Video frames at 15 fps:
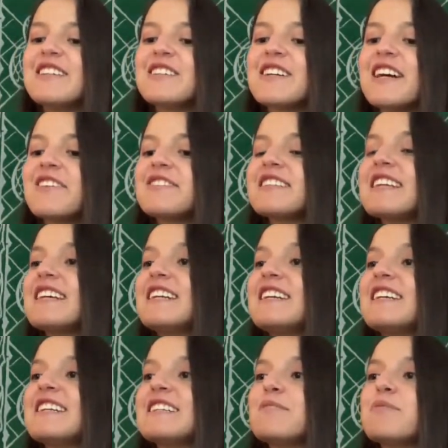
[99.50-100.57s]
look how
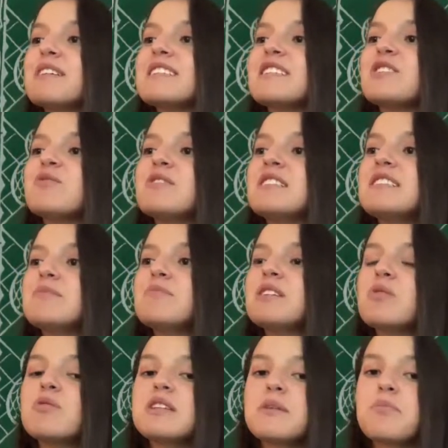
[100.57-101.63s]
skinny it is, because as soon as I'm
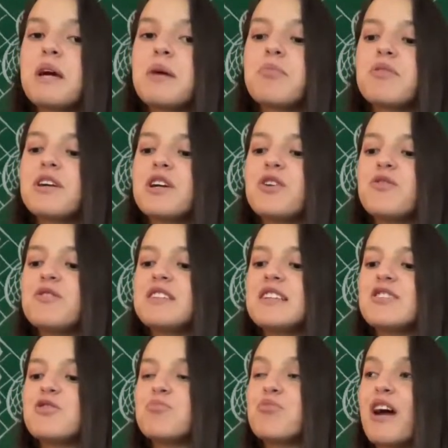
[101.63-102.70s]
done with the paper, I use
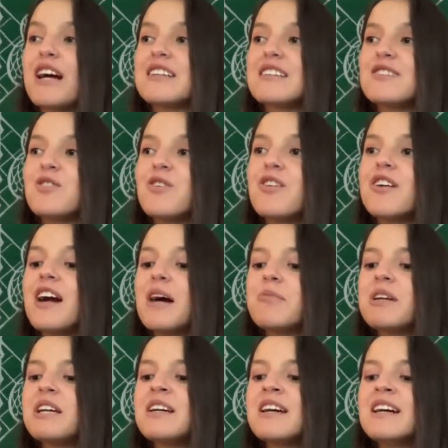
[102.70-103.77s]
it to practice
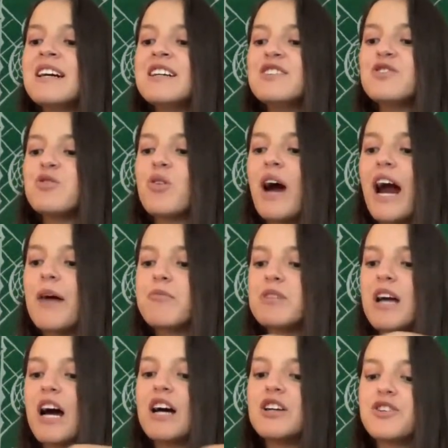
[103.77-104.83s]
origami. So I'm
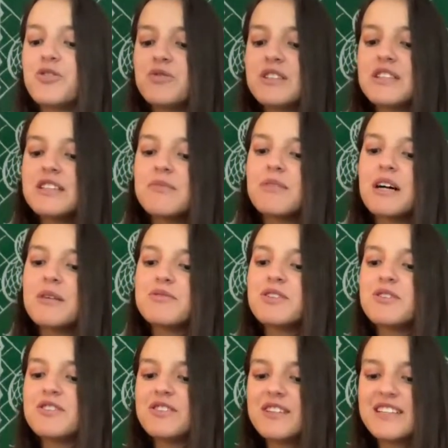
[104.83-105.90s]
not using them up. So
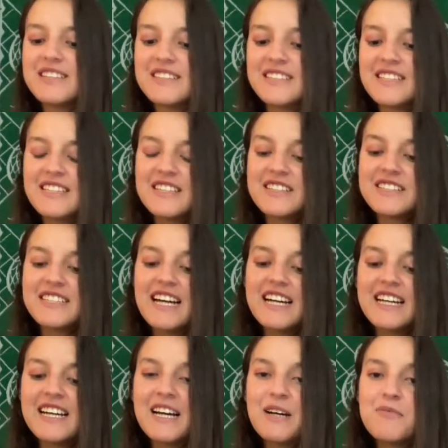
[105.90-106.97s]
as you can see, there's
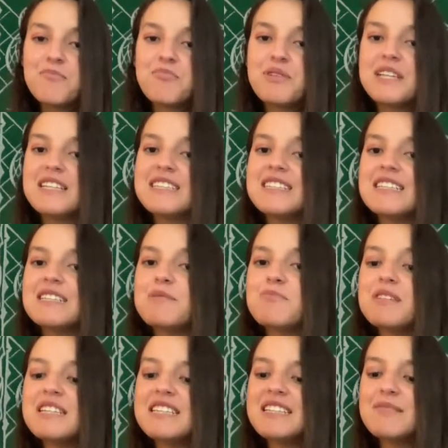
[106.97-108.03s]
like pieces
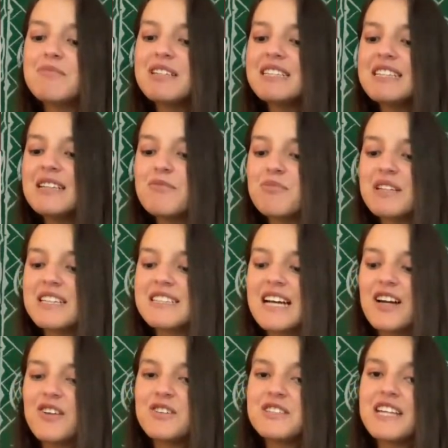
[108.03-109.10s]
missing because
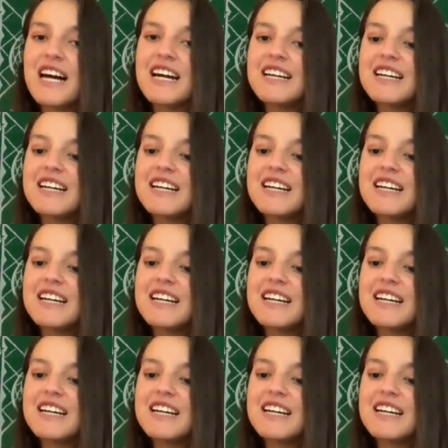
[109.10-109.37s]
I don't like,